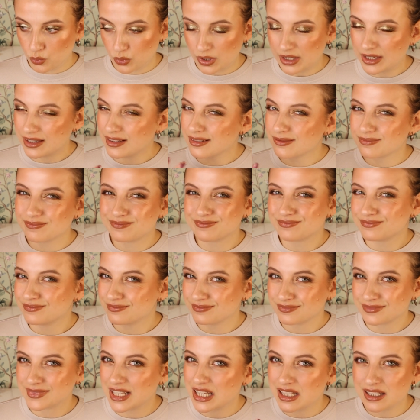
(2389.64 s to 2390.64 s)
like
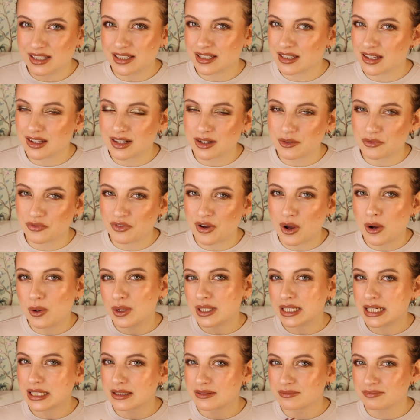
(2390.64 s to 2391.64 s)
it's gonna fall
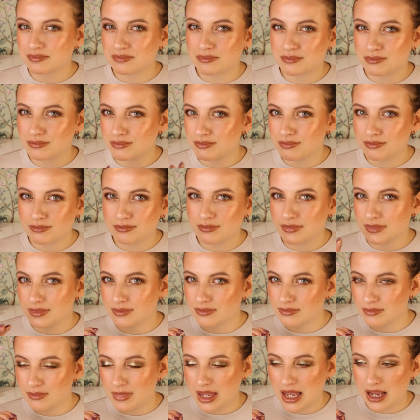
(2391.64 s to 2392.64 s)
in
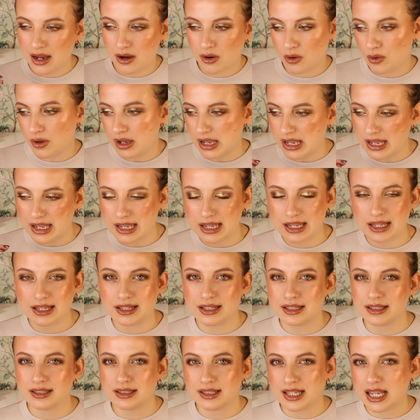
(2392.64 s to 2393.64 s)
that meh
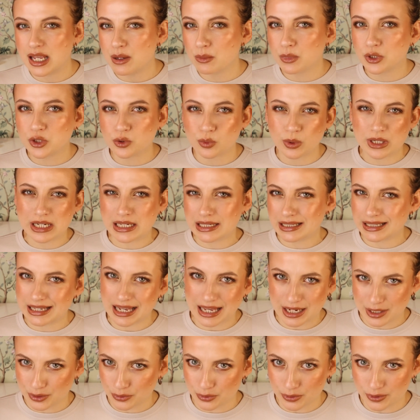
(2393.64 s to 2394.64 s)
okay in between
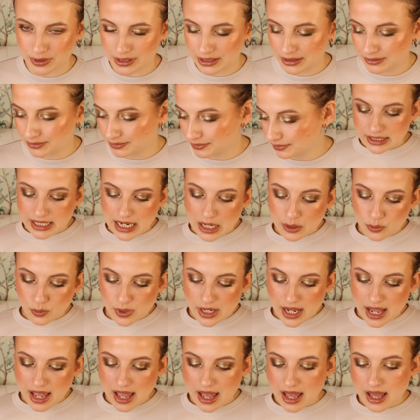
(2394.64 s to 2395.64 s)
category. Then
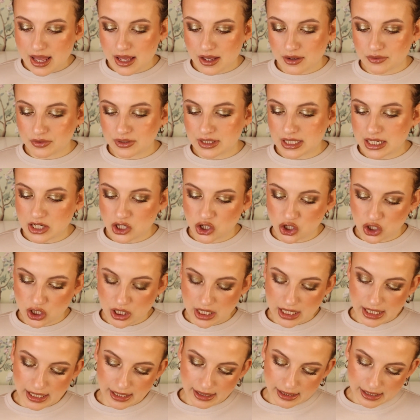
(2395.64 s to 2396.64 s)
we have the
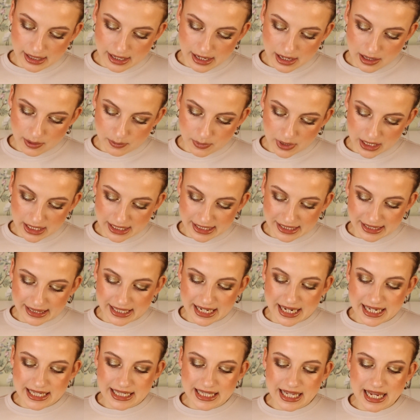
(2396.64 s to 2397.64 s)
She Glam
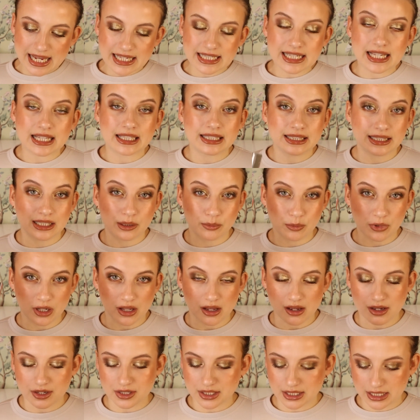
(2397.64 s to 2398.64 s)
Glazed Days Lip
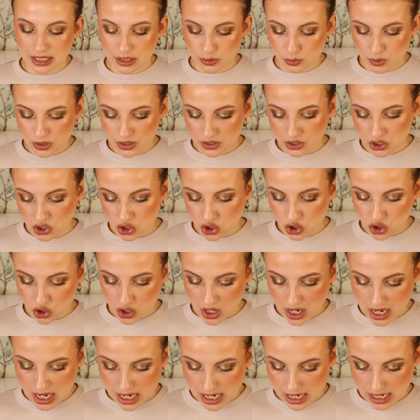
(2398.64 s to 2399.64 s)
Gloss. This one's
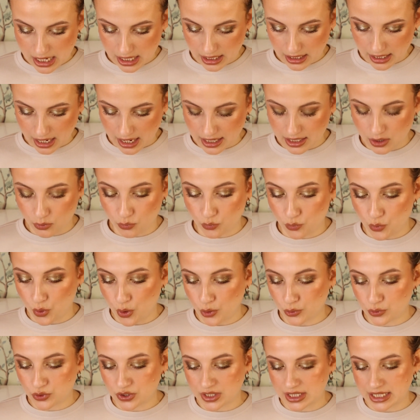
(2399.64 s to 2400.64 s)
shade
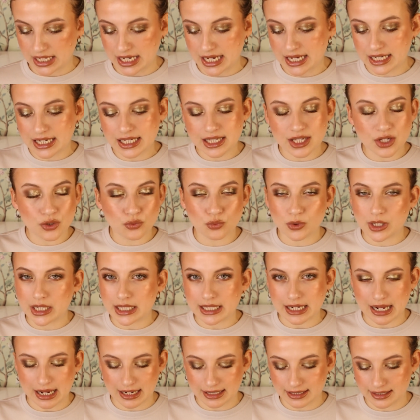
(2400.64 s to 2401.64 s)
Roasty. This is
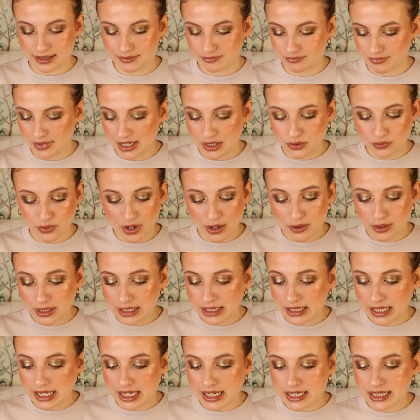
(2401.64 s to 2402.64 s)
really nice. It's very
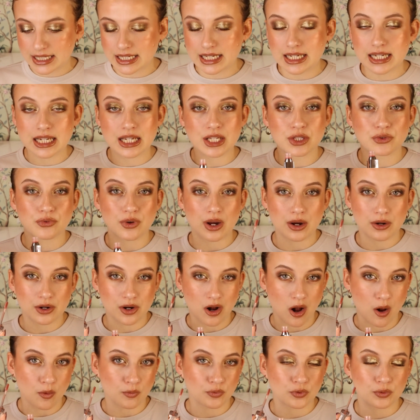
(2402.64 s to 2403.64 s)
glazy, it's very
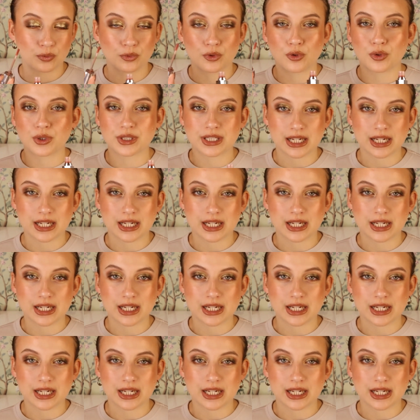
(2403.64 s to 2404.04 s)
comfortable,